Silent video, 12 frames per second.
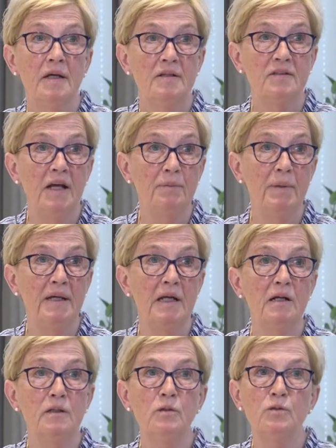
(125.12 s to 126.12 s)
STATPAC
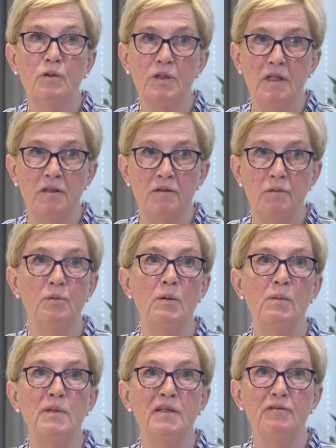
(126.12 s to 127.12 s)
includes what is
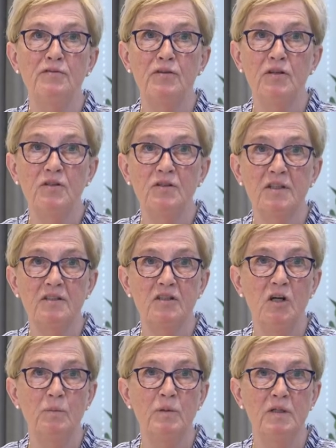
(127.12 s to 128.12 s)
probably the first
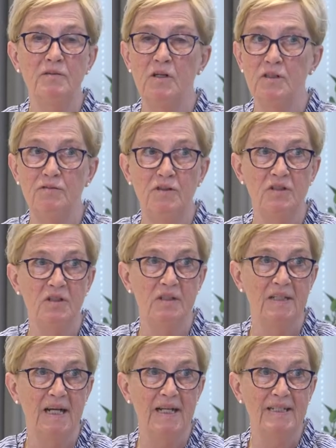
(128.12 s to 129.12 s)
example of artificial
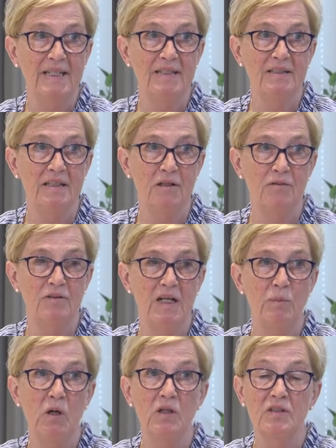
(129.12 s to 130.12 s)
intelligence in
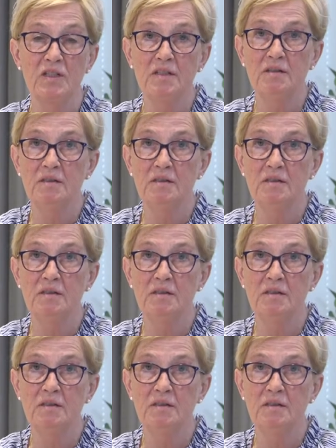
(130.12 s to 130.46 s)
ophthalmology.